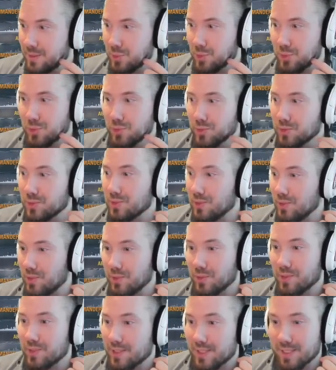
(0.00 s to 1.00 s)
Good
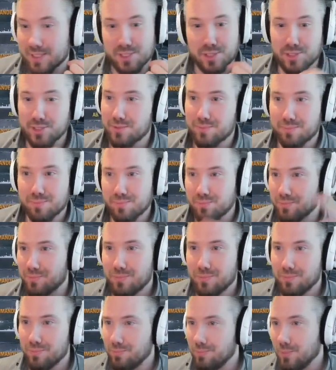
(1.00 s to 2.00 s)
lord. Like, just
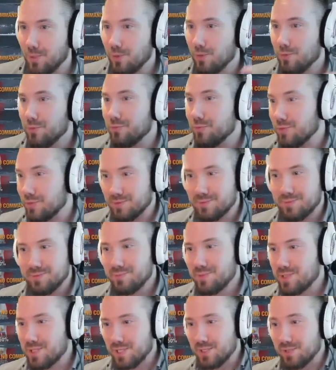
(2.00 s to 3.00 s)
awful.
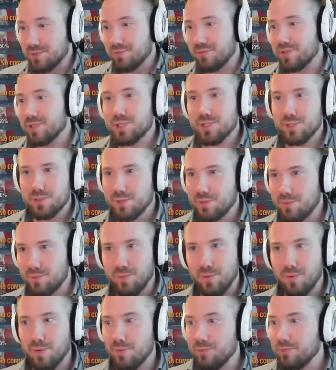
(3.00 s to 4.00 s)
Start to finish,
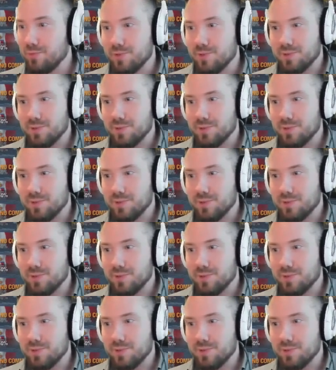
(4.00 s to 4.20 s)
awful.